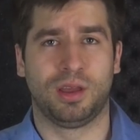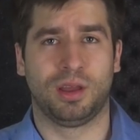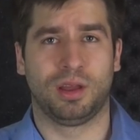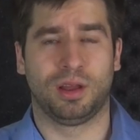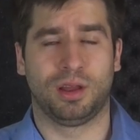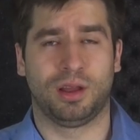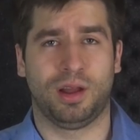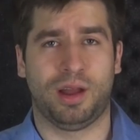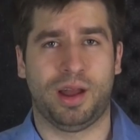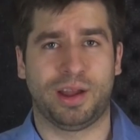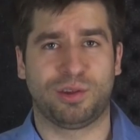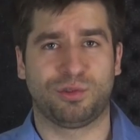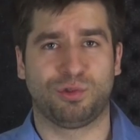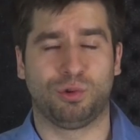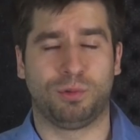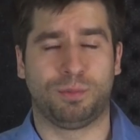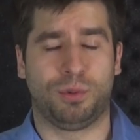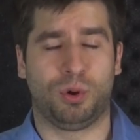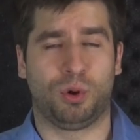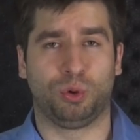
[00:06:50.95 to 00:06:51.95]

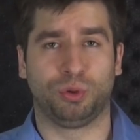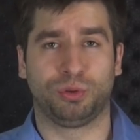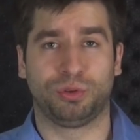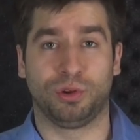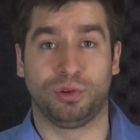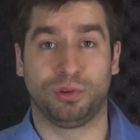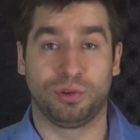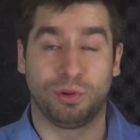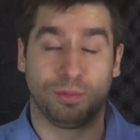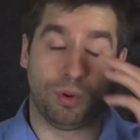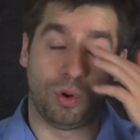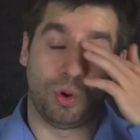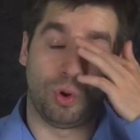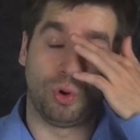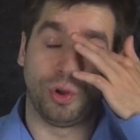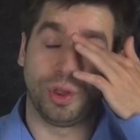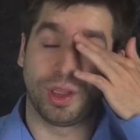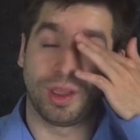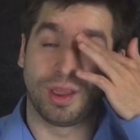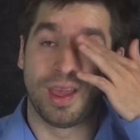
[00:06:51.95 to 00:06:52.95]
actual pollsters or
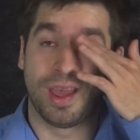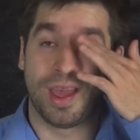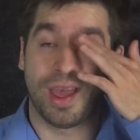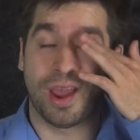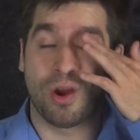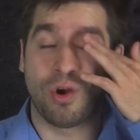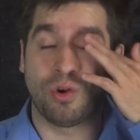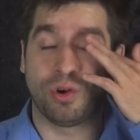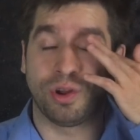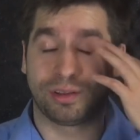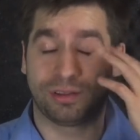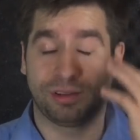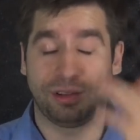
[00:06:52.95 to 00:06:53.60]
polling outlets.